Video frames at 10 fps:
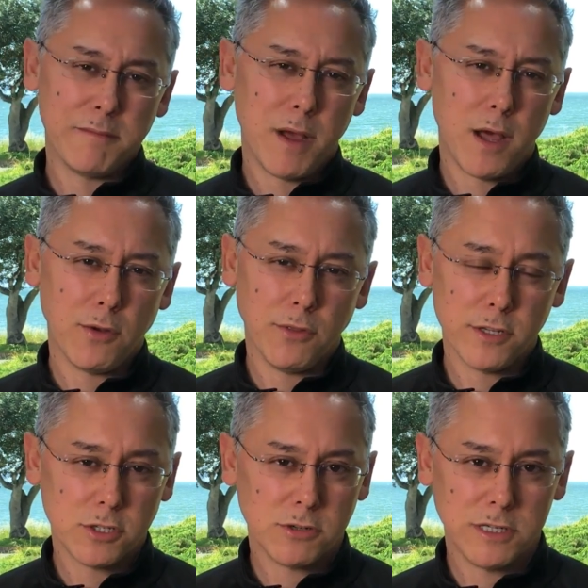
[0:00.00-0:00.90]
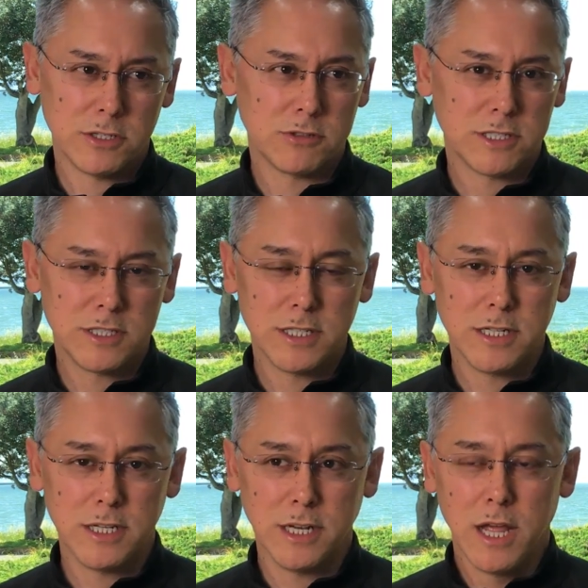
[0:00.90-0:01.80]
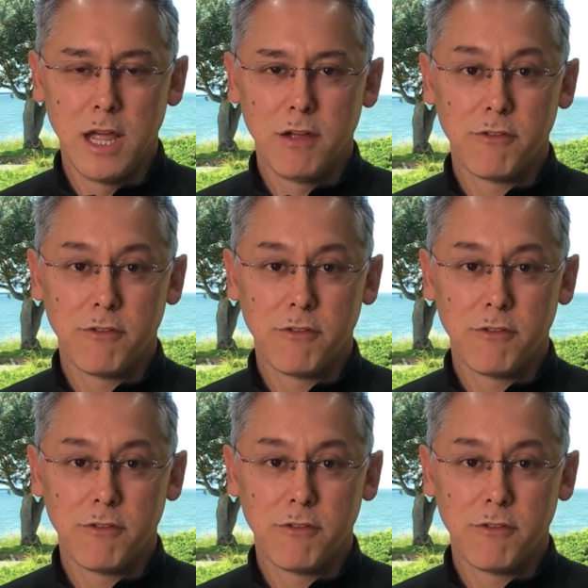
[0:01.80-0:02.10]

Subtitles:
and model that you're interested in